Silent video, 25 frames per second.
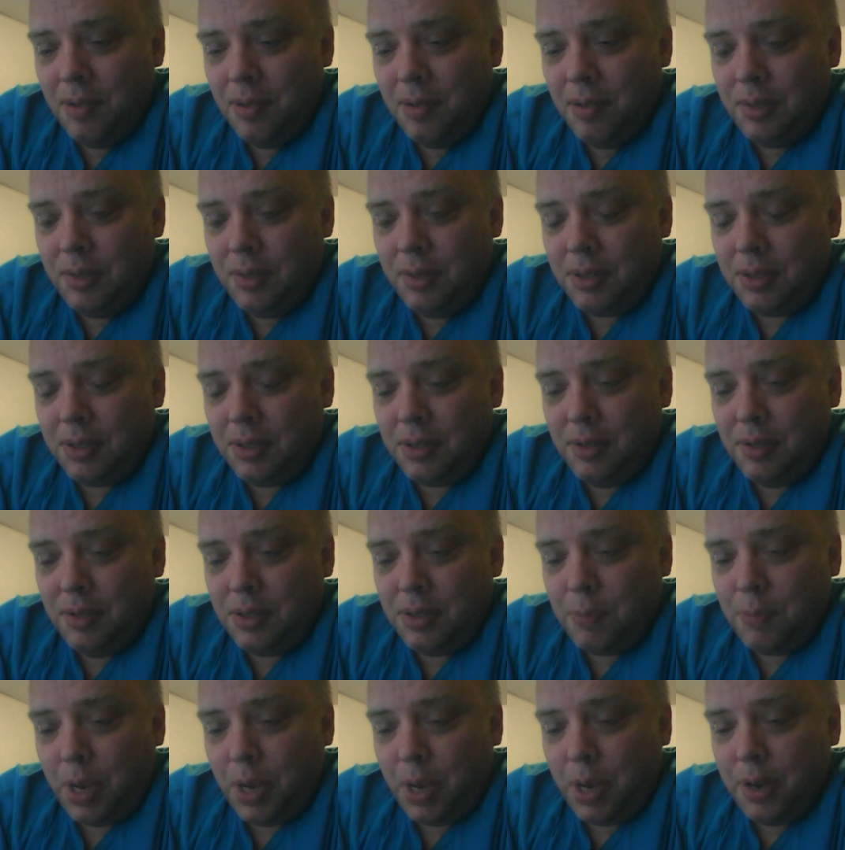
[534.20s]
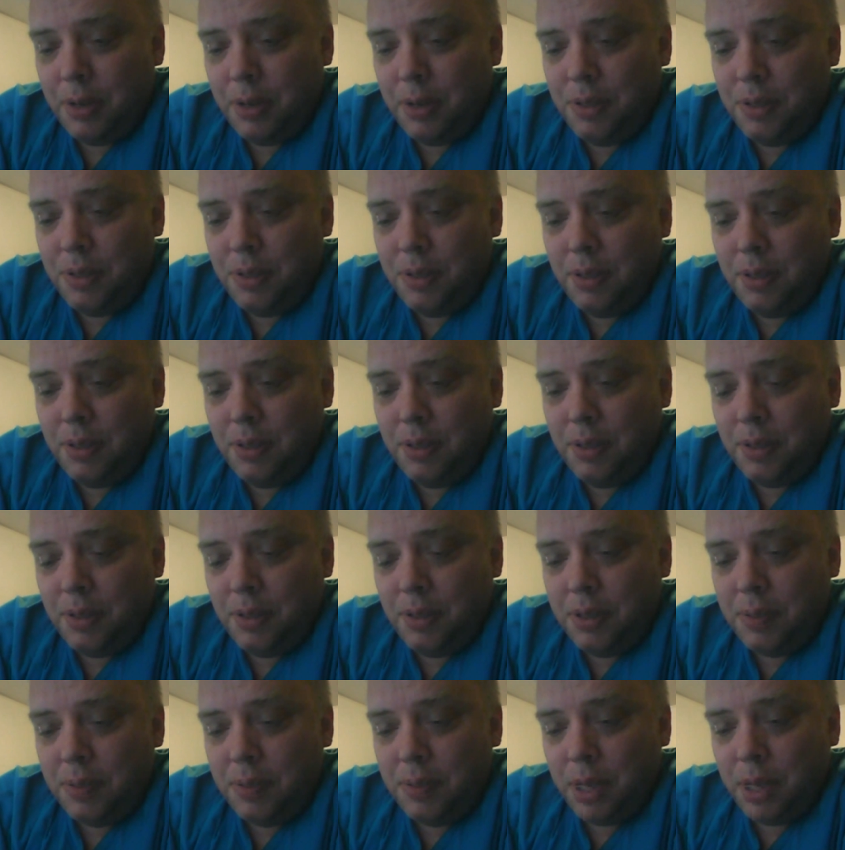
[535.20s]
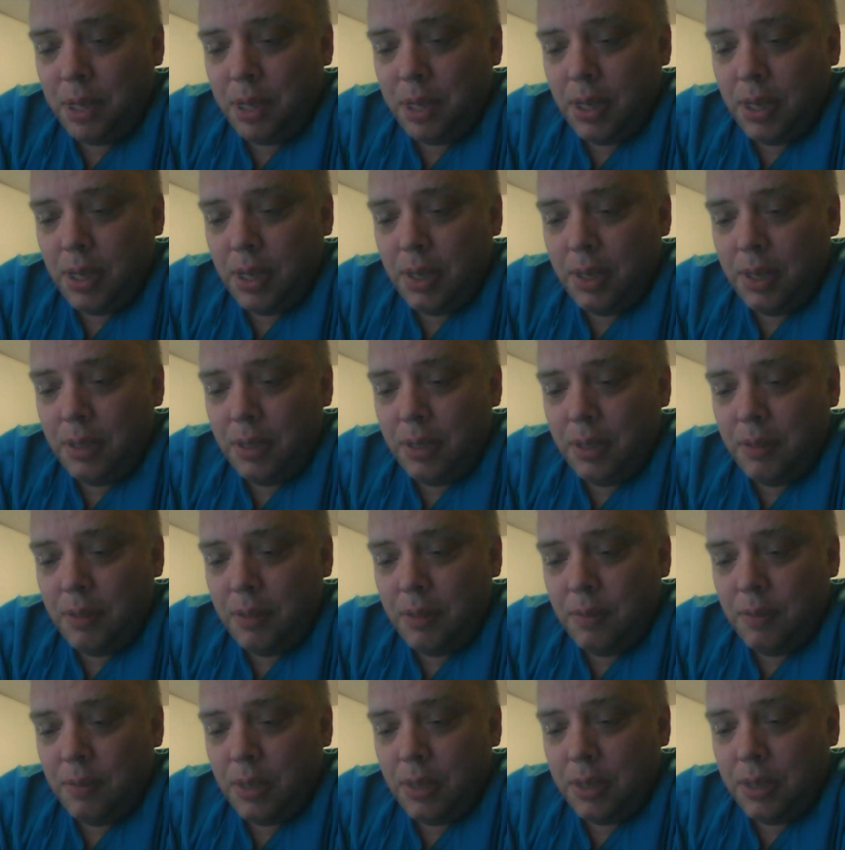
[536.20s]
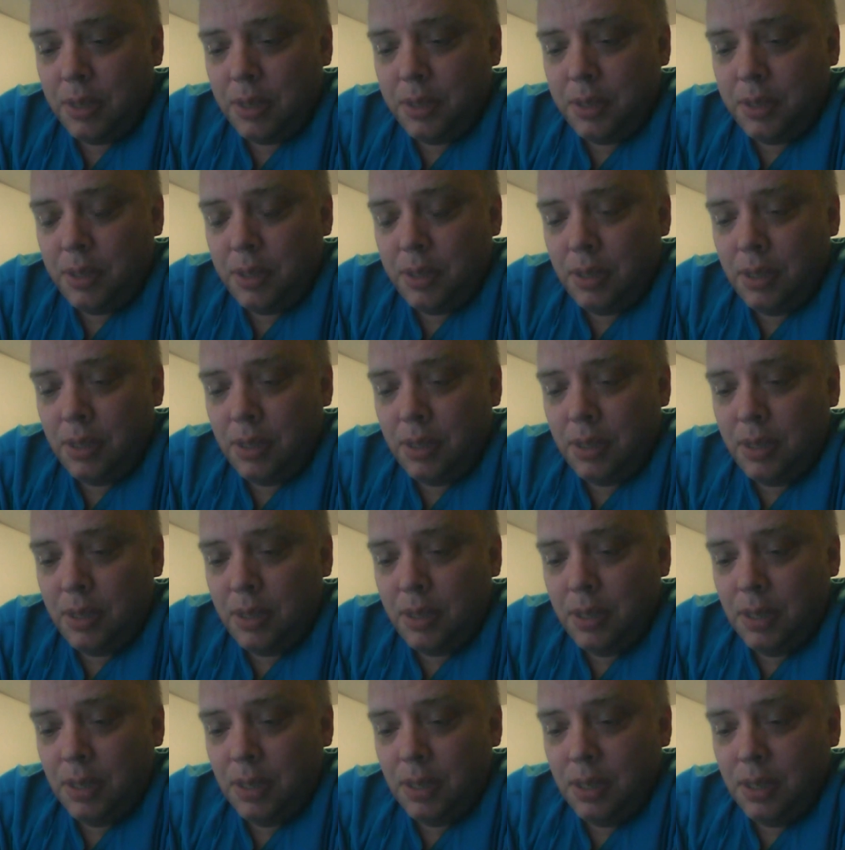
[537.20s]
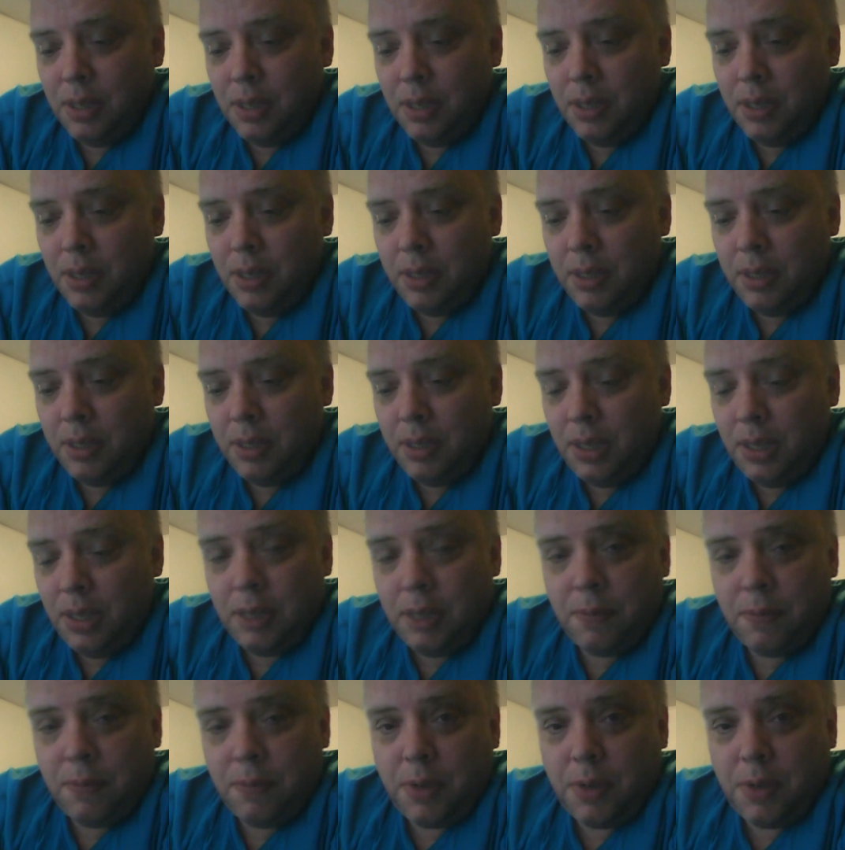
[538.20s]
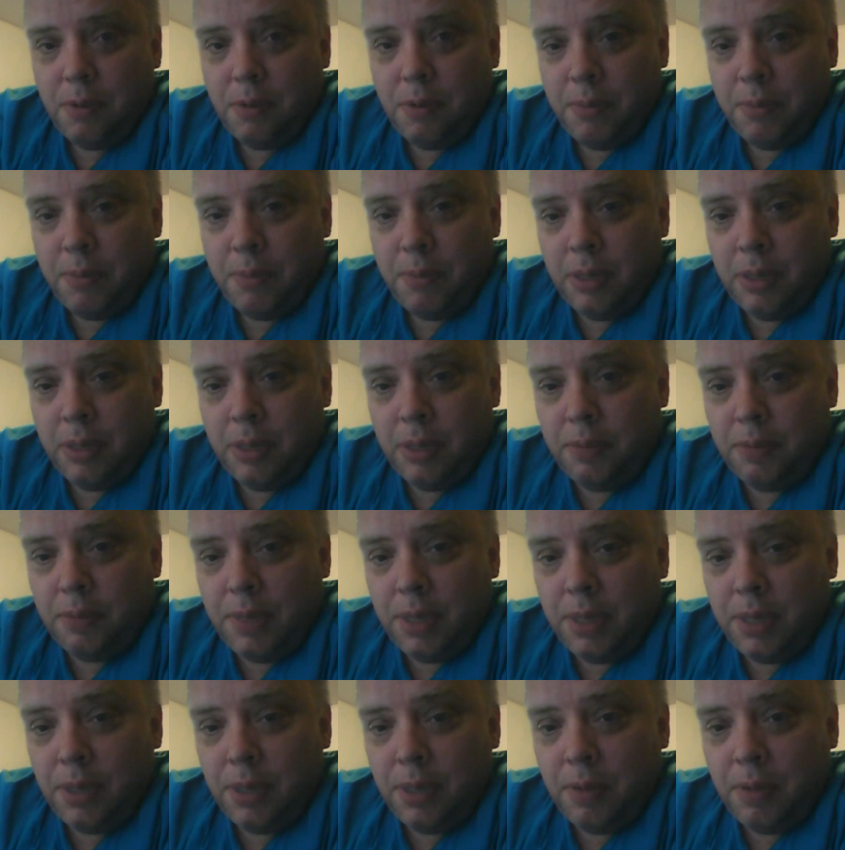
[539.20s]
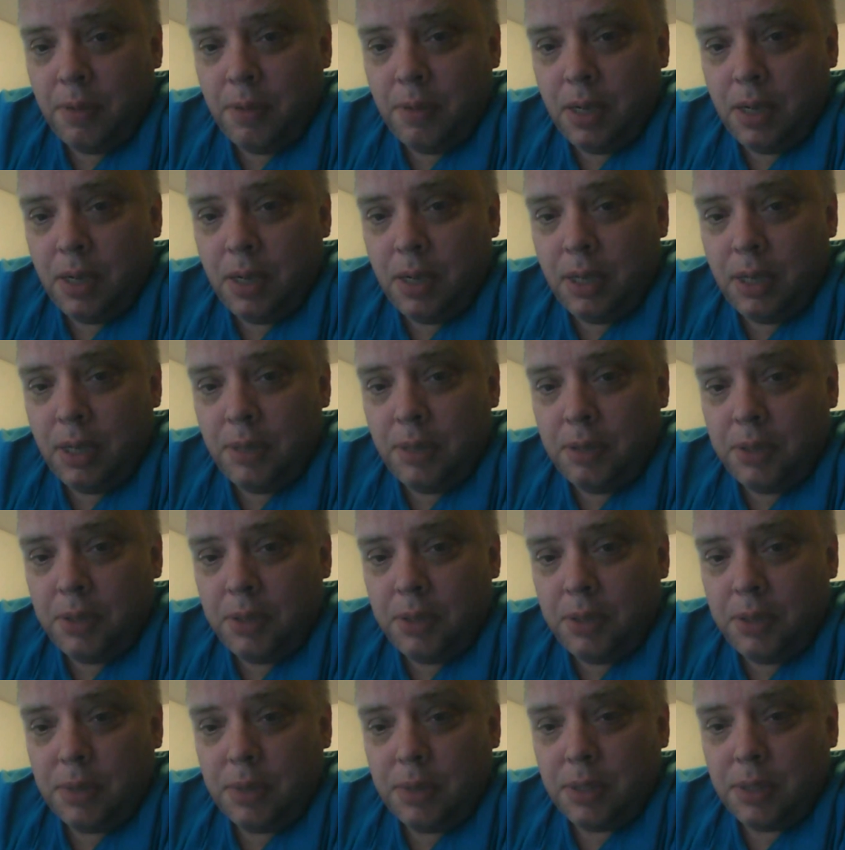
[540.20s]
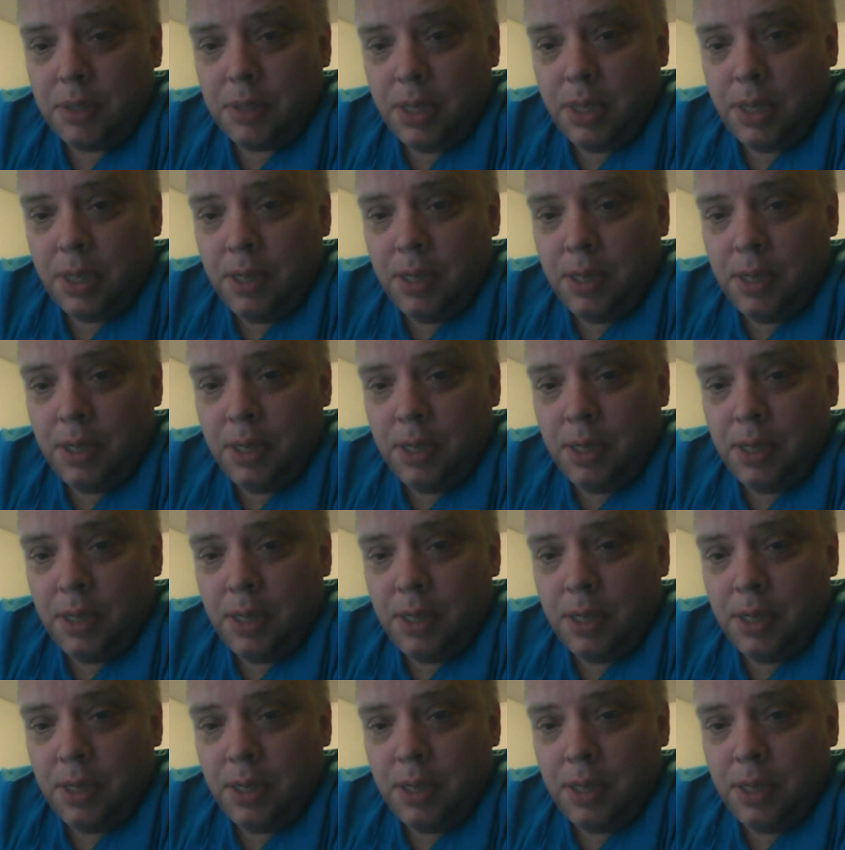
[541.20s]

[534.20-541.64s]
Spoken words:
was inspired to do this by watching Deconverted Man's video on suicide.